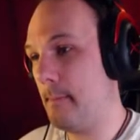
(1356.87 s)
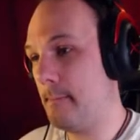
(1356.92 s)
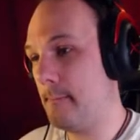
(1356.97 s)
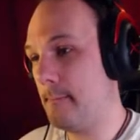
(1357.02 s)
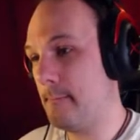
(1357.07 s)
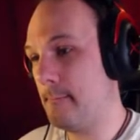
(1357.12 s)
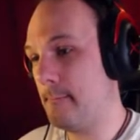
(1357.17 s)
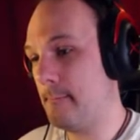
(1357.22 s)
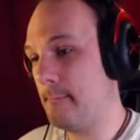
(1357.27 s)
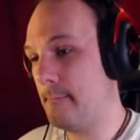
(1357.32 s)

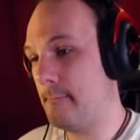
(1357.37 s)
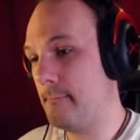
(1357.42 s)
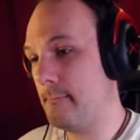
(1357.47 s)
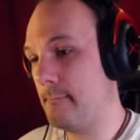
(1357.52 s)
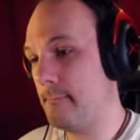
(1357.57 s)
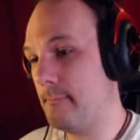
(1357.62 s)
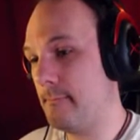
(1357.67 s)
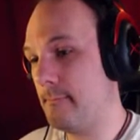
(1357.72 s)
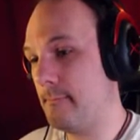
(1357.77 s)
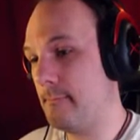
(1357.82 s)

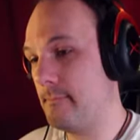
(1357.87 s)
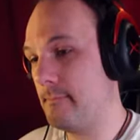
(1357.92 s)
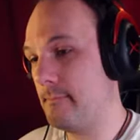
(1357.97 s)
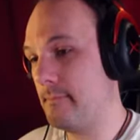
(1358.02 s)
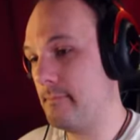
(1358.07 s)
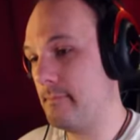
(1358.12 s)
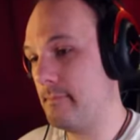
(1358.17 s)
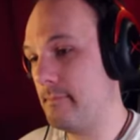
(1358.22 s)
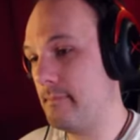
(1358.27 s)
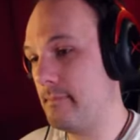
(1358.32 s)

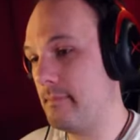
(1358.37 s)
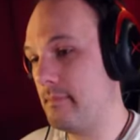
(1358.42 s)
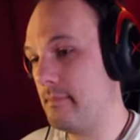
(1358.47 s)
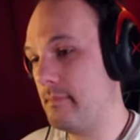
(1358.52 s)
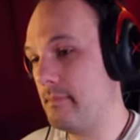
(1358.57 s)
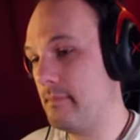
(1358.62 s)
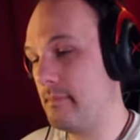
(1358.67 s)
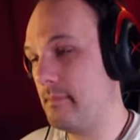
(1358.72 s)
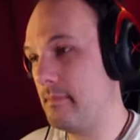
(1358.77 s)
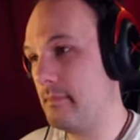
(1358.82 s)

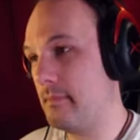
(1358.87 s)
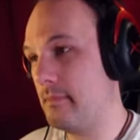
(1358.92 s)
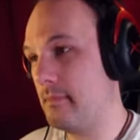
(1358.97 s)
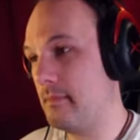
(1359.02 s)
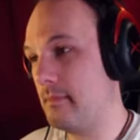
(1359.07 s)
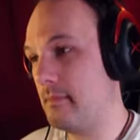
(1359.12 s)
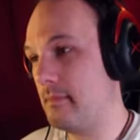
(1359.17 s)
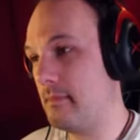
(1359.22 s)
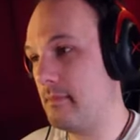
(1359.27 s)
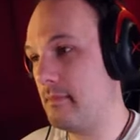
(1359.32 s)

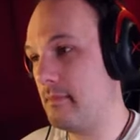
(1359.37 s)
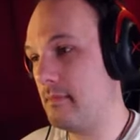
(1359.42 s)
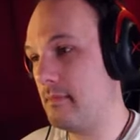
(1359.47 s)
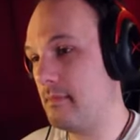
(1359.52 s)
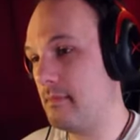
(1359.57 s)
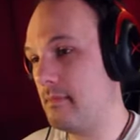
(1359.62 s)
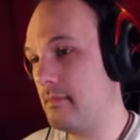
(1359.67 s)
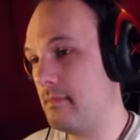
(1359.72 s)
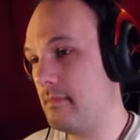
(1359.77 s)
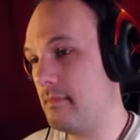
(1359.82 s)

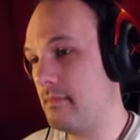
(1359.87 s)
[no speech]